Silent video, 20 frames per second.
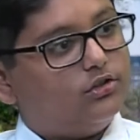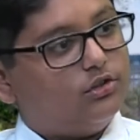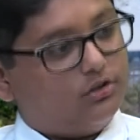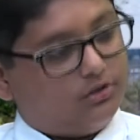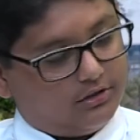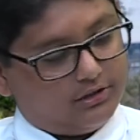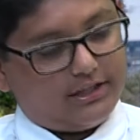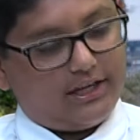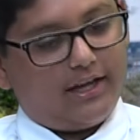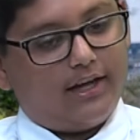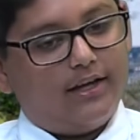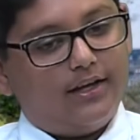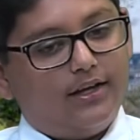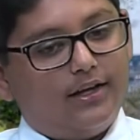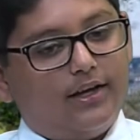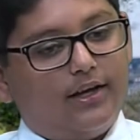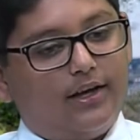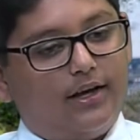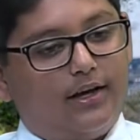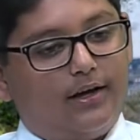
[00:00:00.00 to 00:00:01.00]
So, yeah.
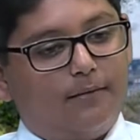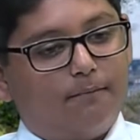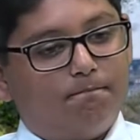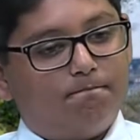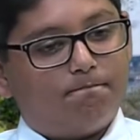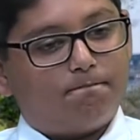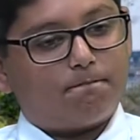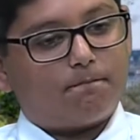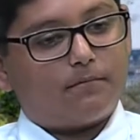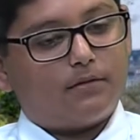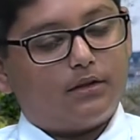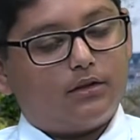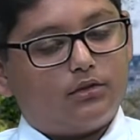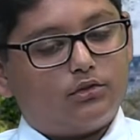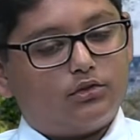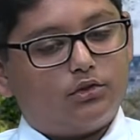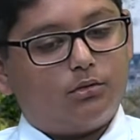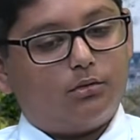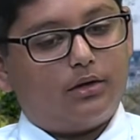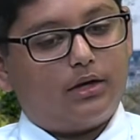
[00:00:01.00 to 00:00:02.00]

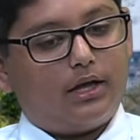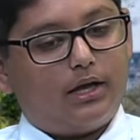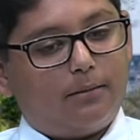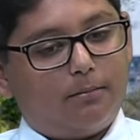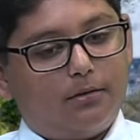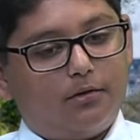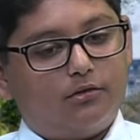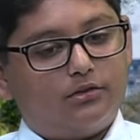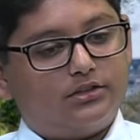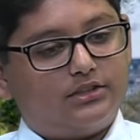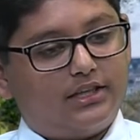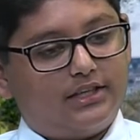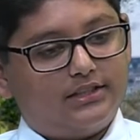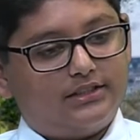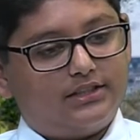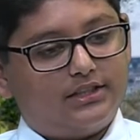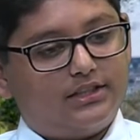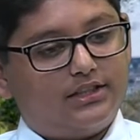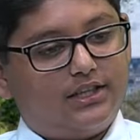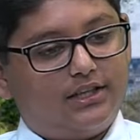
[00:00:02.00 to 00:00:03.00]
So what happened was, I
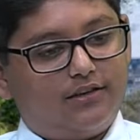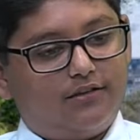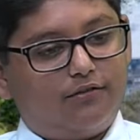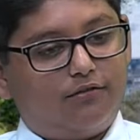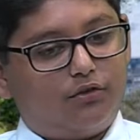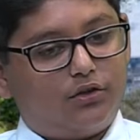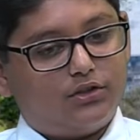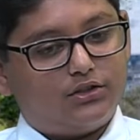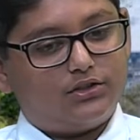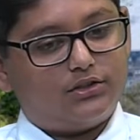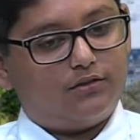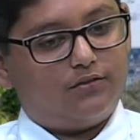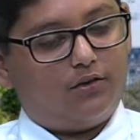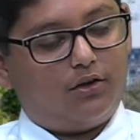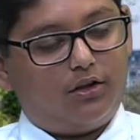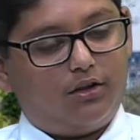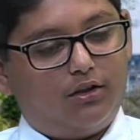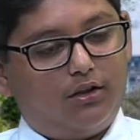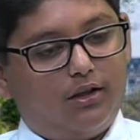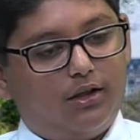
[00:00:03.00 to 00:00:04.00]
said that first of
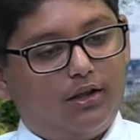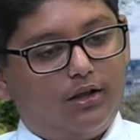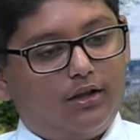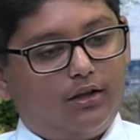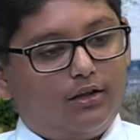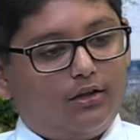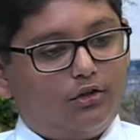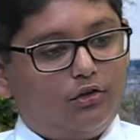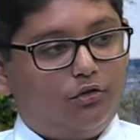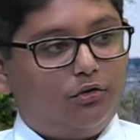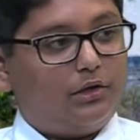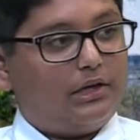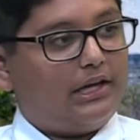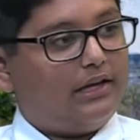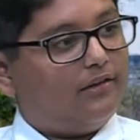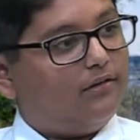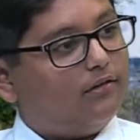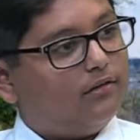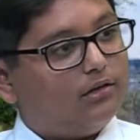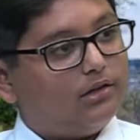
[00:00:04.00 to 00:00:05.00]
all, you
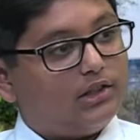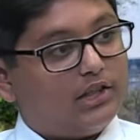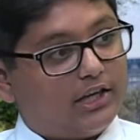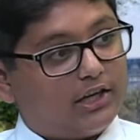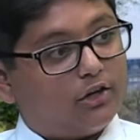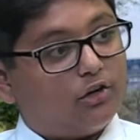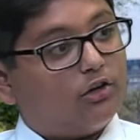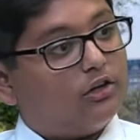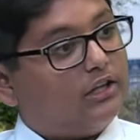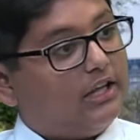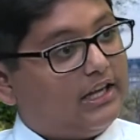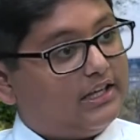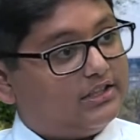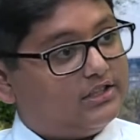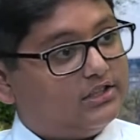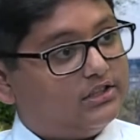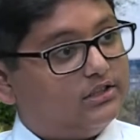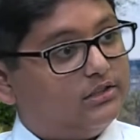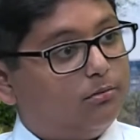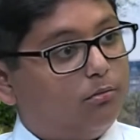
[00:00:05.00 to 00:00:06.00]
get thicker
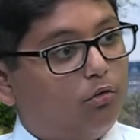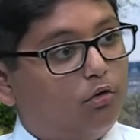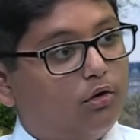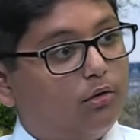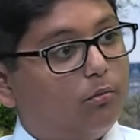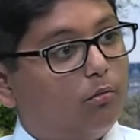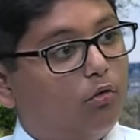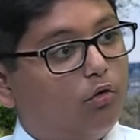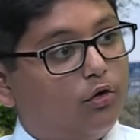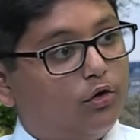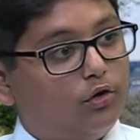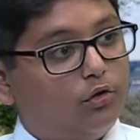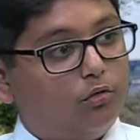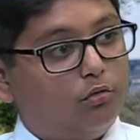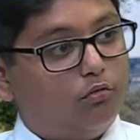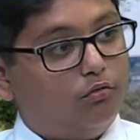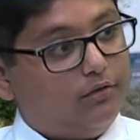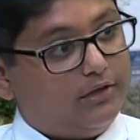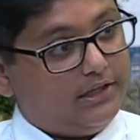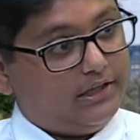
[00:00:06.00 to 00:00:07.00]
glasses the more and more
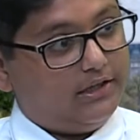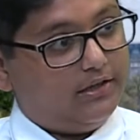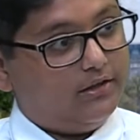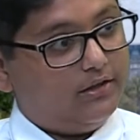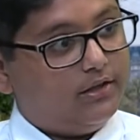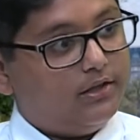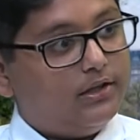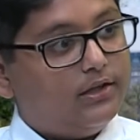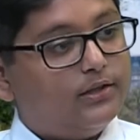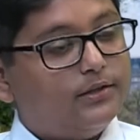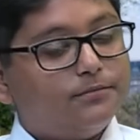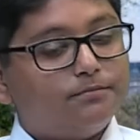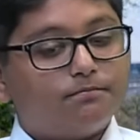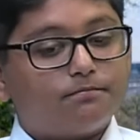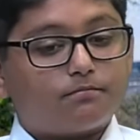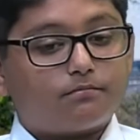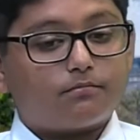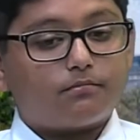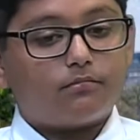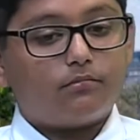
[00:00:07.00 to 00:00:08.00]
you read.
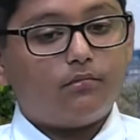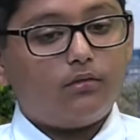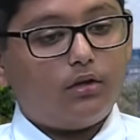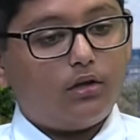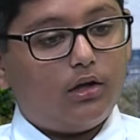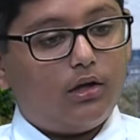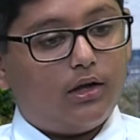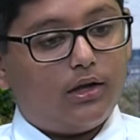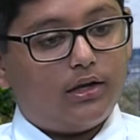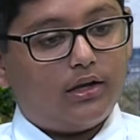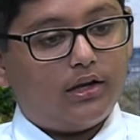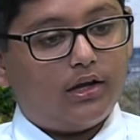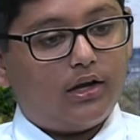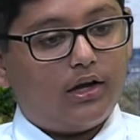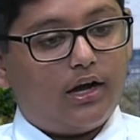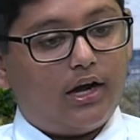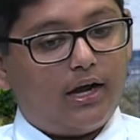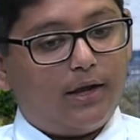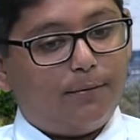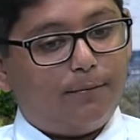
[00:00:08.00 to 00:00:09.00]
And
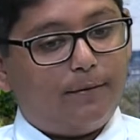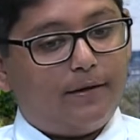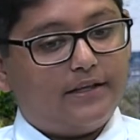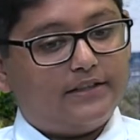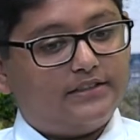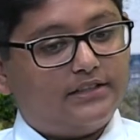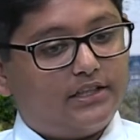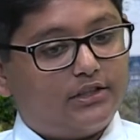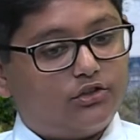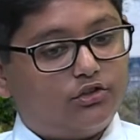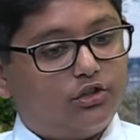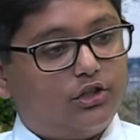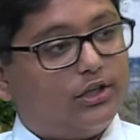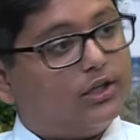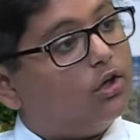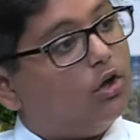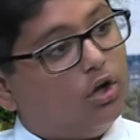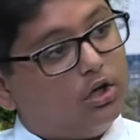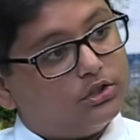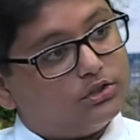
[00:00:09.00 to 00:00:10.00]
iPads actually
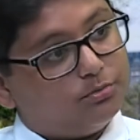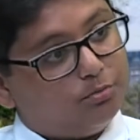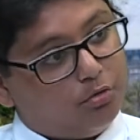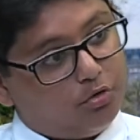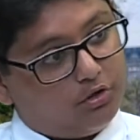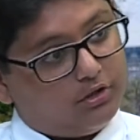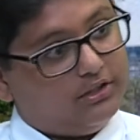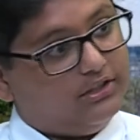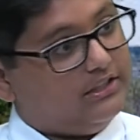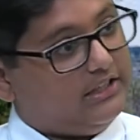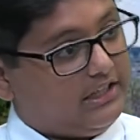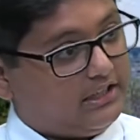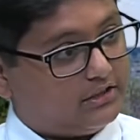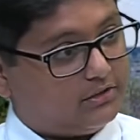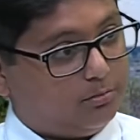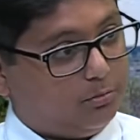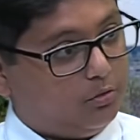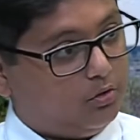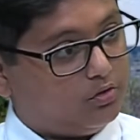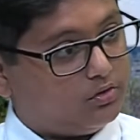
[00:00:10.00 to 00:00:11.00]
cost more than
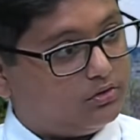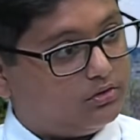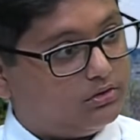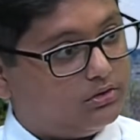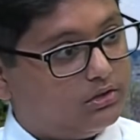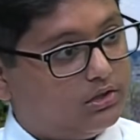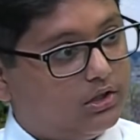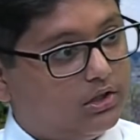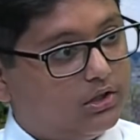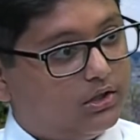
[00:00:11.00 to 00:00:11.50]
textbooks.